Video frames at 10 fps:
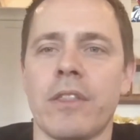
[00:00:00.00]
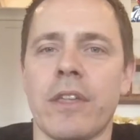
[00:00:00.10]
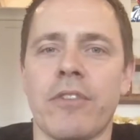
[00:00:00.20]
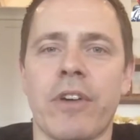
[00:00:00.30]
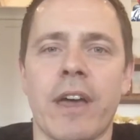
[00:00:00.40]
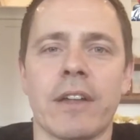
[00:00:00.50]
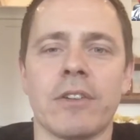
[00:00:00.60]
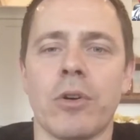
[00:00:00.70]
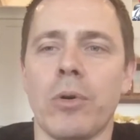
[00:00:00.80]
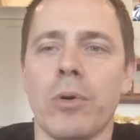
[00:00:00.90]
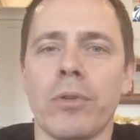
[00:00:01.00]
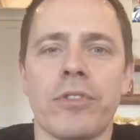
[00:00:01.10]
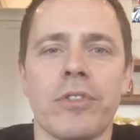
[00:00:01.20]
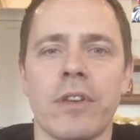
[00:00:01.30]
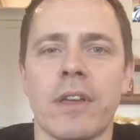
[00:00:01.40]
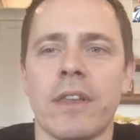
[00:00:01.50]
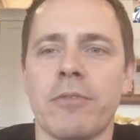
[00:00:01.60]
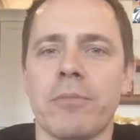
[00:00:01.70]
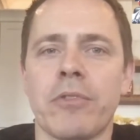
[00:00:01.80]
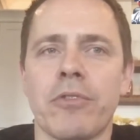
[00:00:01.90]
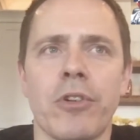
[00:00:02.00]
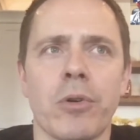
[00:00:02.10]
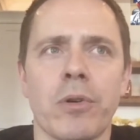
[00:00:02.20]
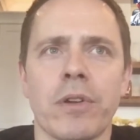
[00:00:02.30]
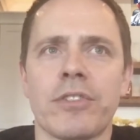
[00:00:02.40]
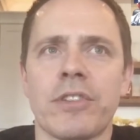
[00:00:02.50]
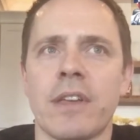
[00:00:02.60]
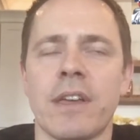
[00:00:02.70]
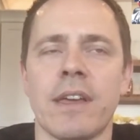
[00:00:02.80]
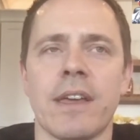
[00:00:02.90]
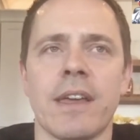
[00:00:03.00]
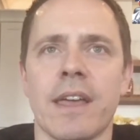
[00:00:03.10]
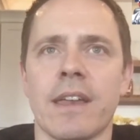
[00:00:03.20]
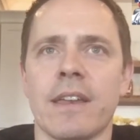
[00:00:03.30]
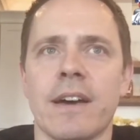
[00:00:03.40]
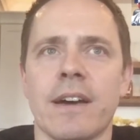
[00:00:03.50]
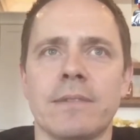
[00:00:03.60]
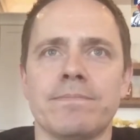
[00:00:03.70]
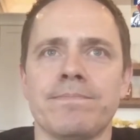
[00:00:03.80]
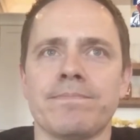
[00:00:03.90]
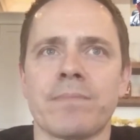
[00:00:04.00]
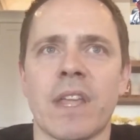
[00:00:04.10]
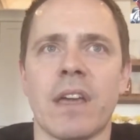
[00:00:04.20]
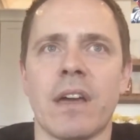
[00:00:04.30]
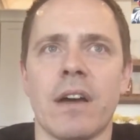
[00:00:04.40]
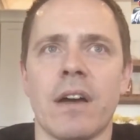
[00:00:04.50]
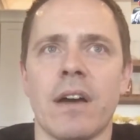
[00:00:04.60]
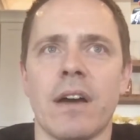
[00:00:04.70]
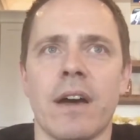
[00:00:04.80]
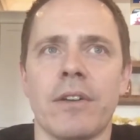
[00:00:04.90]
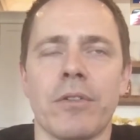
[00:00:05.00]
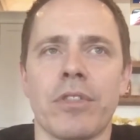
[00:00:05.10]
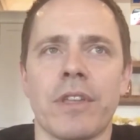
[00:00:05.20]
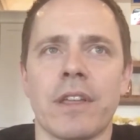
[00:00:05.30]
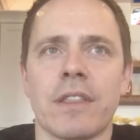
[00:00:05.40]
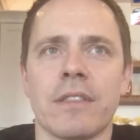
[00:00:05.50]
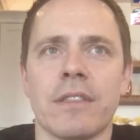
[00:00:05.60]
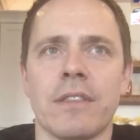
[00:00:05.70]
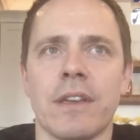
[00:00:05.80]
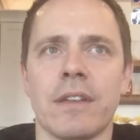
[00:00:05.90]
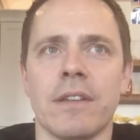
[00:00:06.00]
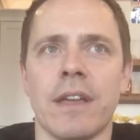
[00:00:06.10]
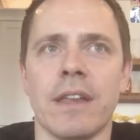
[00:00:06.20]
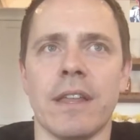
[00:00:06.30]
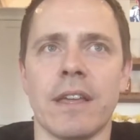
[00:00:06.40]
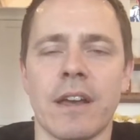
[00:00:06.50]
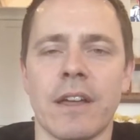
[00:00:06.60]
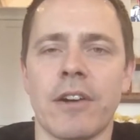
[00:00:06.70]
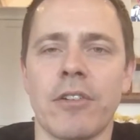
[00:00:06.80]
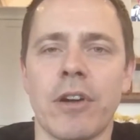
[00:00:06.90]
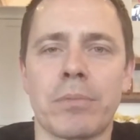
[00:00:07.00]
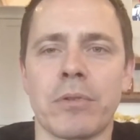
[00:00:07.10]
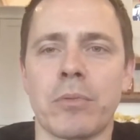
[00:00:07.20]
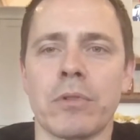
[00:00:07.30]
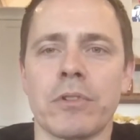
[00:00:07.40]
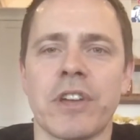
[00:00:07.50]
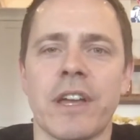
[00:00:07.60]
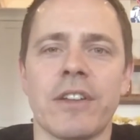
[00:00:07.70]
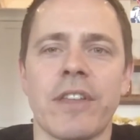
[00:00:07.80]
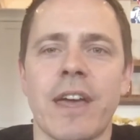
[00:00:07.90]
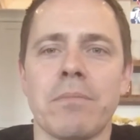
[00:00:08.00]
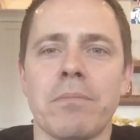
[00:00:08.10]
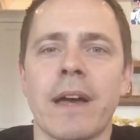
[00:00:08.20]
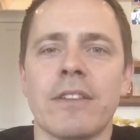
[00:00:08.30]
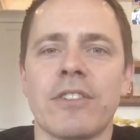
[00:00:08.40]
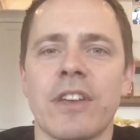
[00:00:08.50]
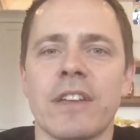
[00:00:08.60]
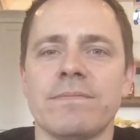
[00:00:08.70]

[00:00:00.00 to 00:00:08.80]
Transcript: They've had goals and they've been focused, and I don't think that any kind of interruption will change that mindset.